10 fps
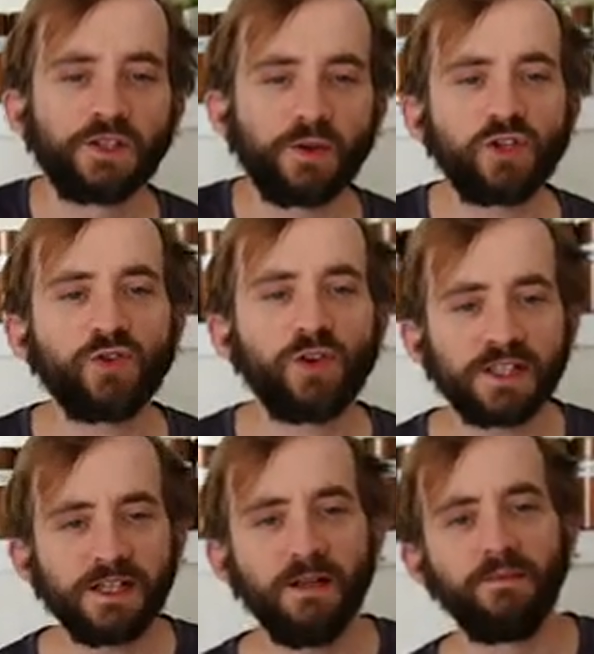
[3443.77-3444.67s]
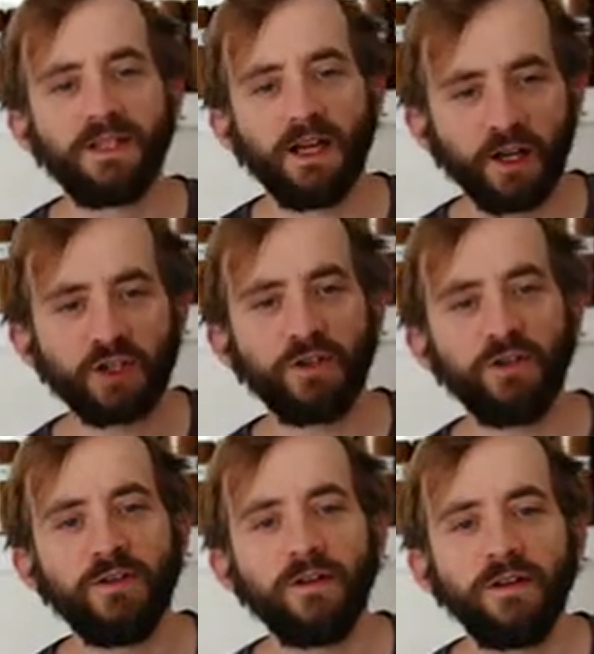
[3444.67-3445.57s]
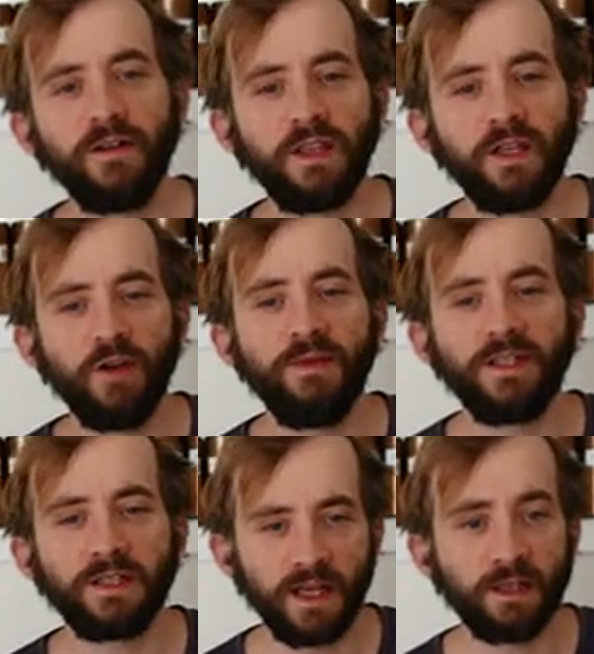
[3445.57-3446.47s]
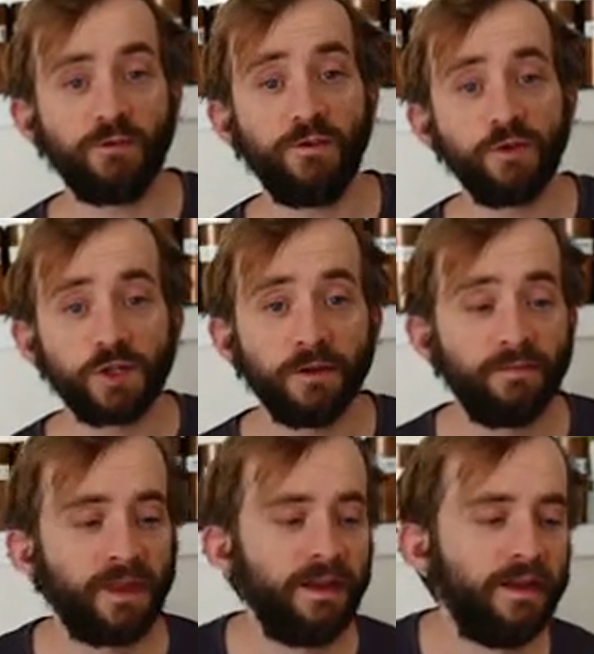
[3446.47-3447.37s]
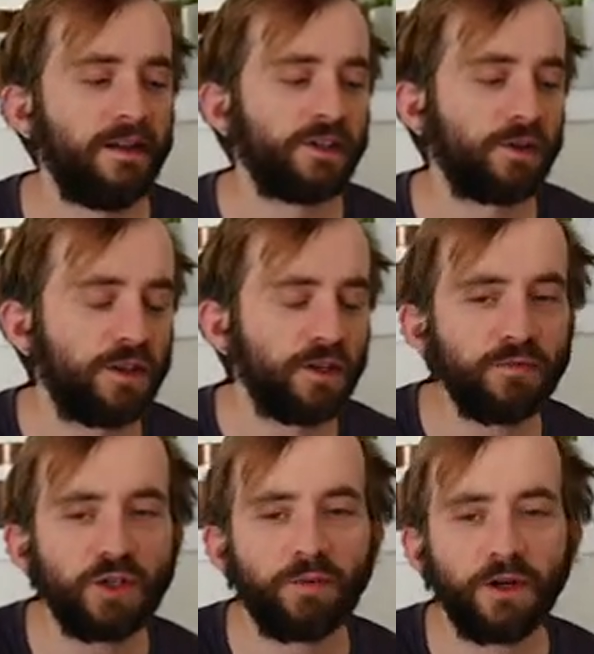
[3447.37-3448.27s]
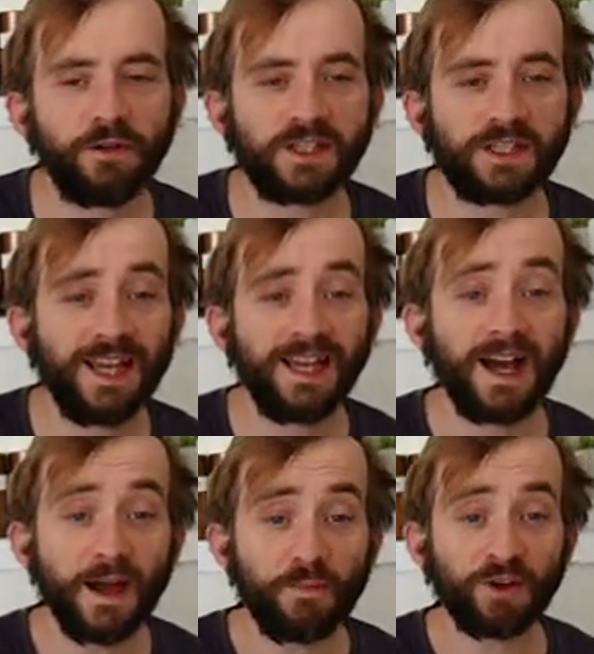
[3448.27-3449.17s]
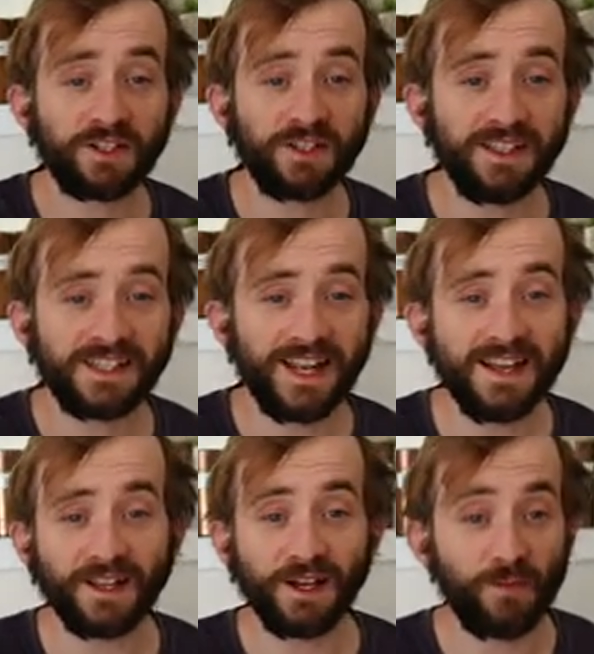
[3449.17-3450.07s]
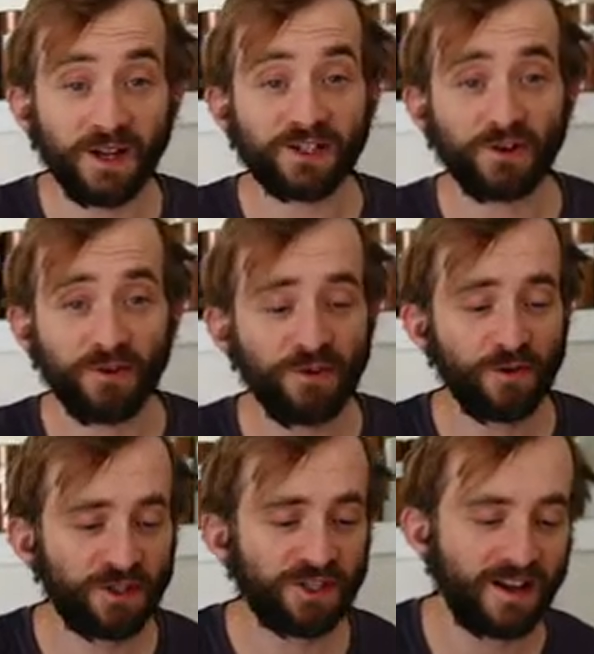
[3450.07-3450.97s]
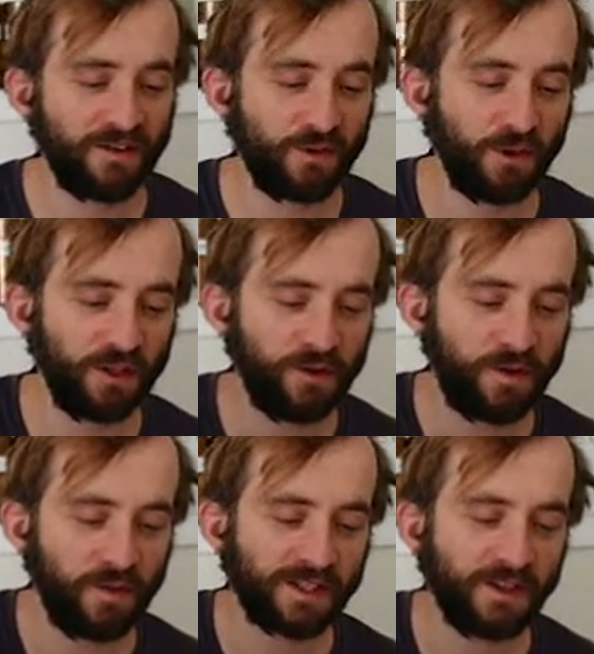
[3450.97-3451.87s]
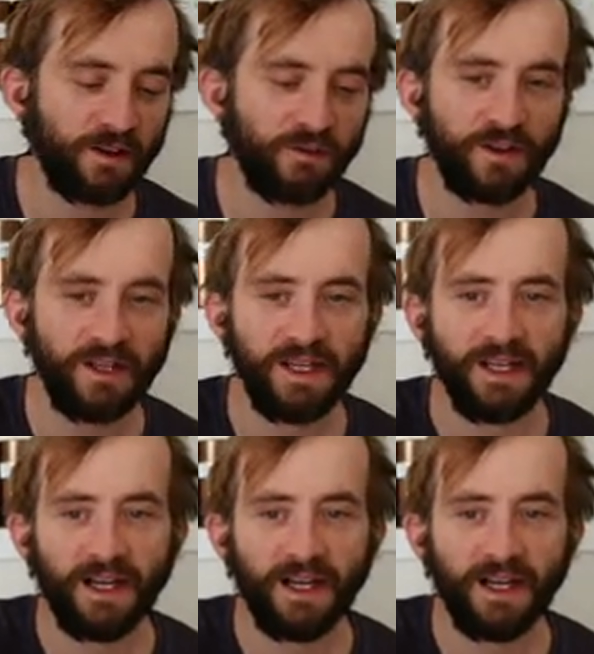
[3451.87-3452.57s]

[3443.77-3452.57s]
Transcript: So I trust him to usher Ethereum into the future. So Ethereum 2.0 is staking. I personally stake on my server, which is kind of cool. I do it by myself.